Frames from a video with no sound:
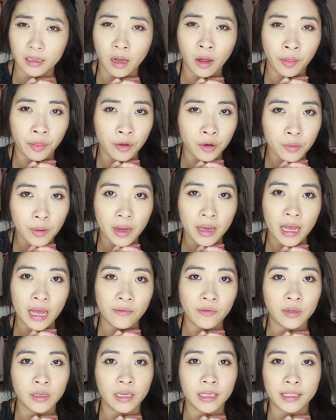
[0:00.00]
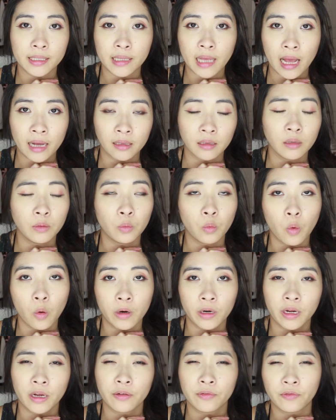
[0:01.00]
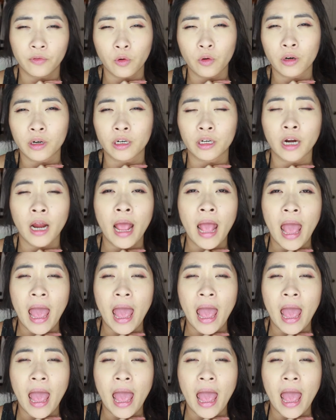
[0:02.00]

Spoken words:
Although I haven't exactly worn it for